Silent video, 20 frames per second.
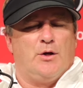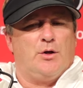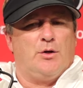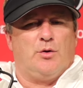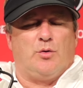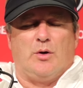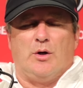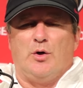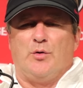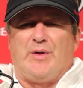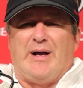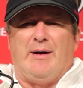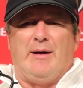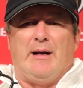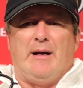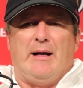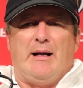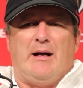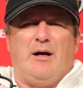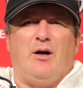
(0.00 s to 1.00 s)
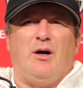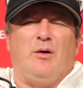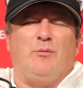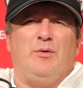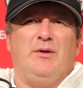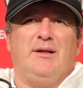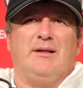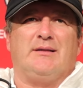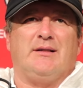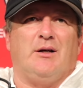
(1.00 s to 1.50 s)
Grove, I
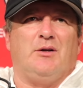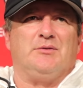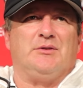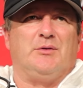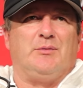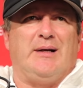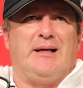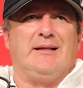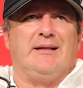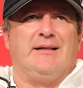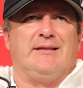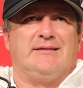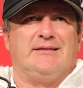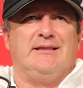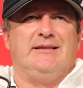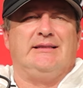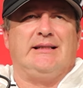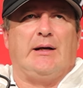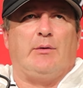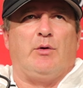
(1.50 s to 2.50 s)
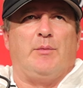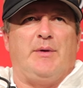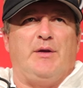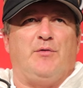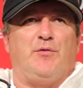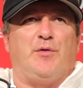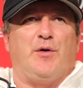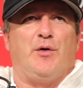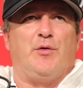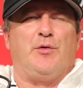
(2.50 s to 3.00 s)
really thought that Raylan and C.J. would be
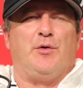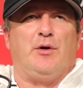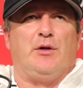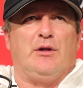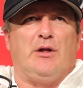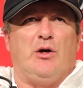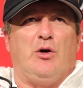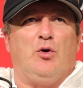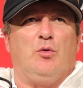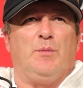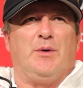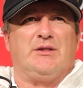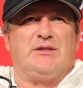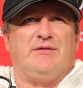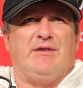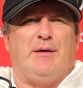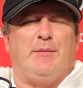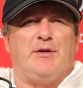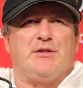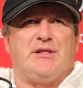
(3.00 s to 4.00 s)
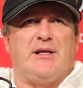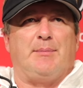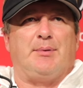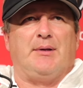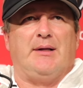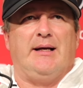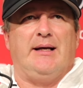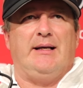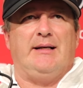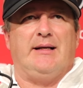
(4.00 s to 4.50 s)
further along because of how much they
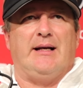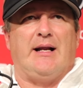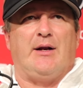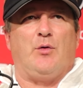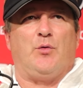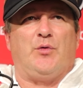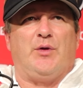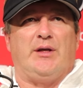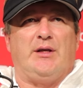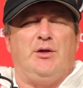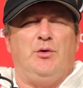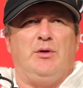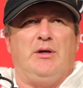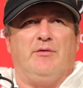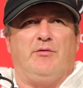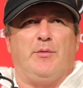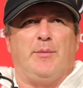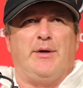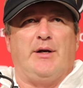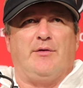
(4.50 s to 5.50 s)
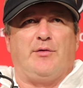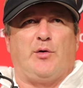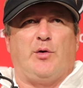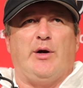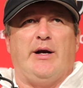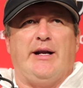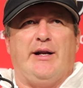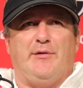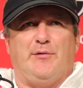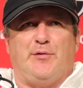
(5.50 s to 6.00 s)
played, and I don't think you give them enough
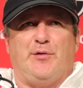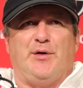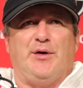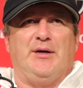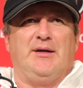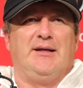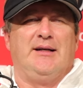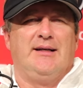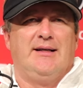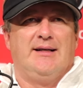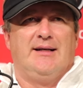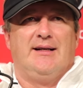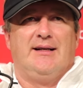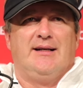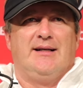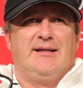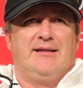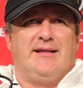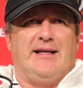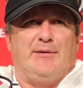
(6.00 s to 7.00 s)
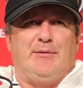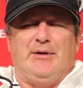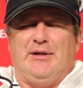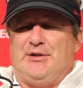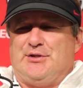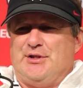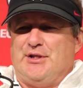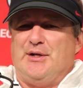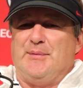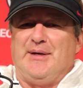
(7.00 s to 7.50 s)
credit for they
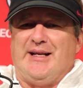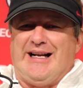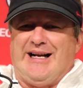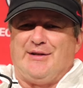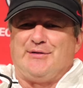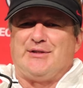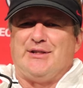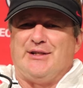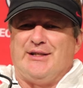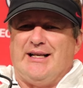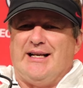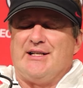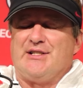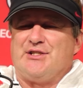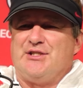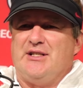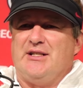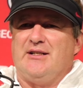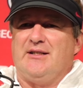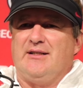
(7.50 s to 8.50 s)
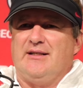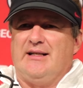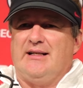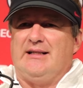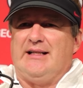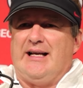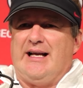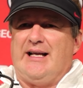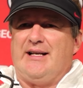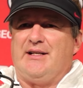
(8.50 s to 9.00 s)
really shouldn't have been out there last year
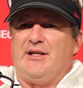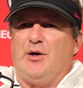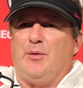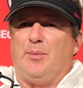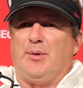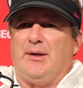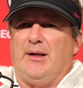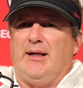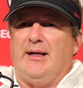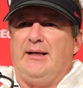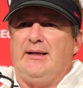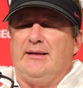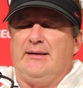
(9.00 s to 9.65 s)
and they had to go play.